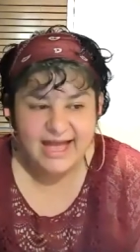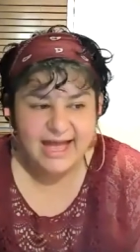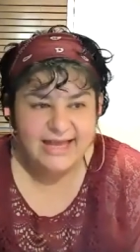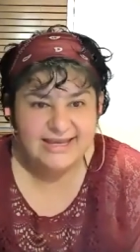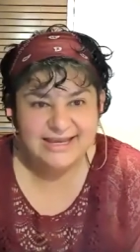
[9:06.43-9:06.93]

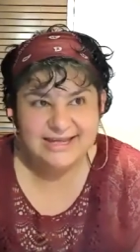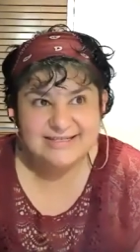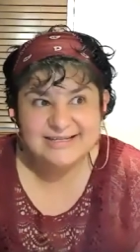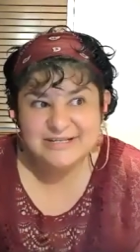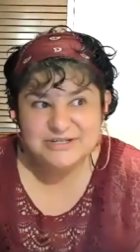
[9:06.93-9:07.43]
I can
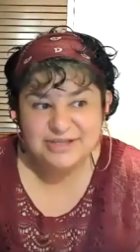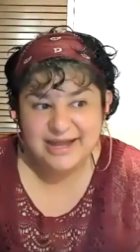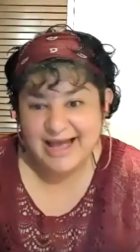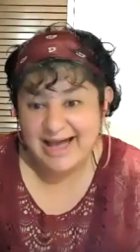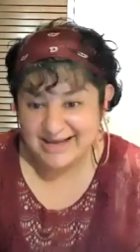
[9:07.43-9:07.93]
tell you
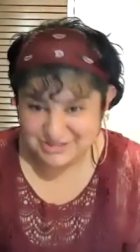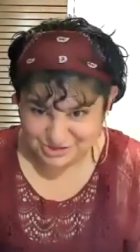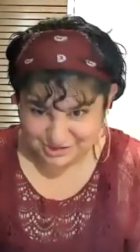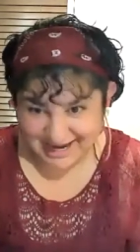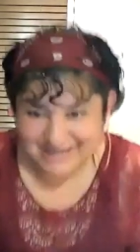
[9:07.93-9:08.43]
that I
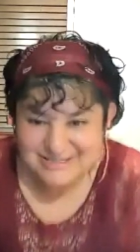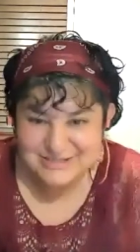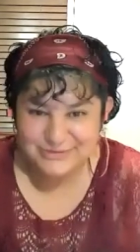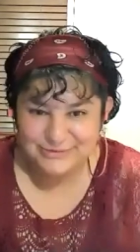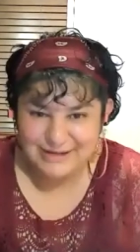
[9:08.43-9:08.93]
tried
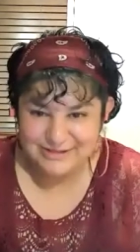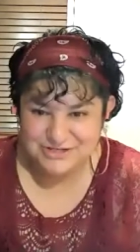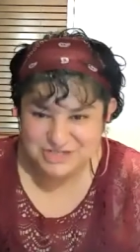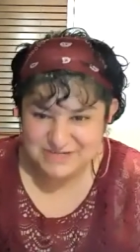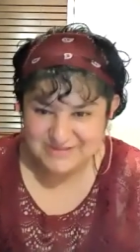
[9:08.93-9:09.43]
to do a
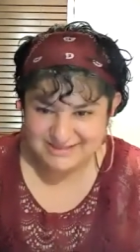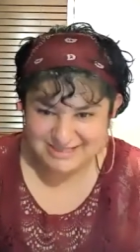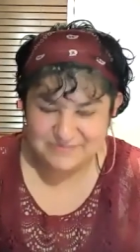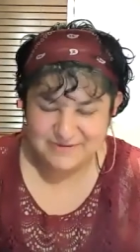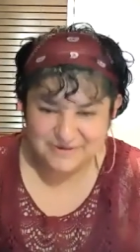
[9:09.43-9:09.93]
longevity
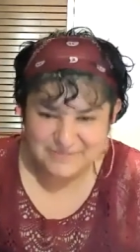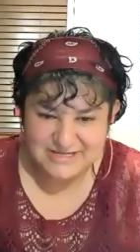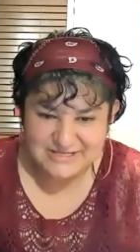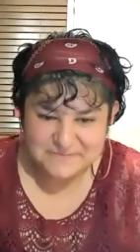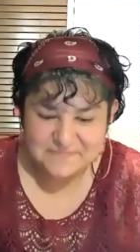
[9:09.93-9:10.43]

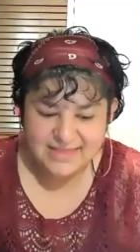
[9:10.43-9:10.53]
experiment,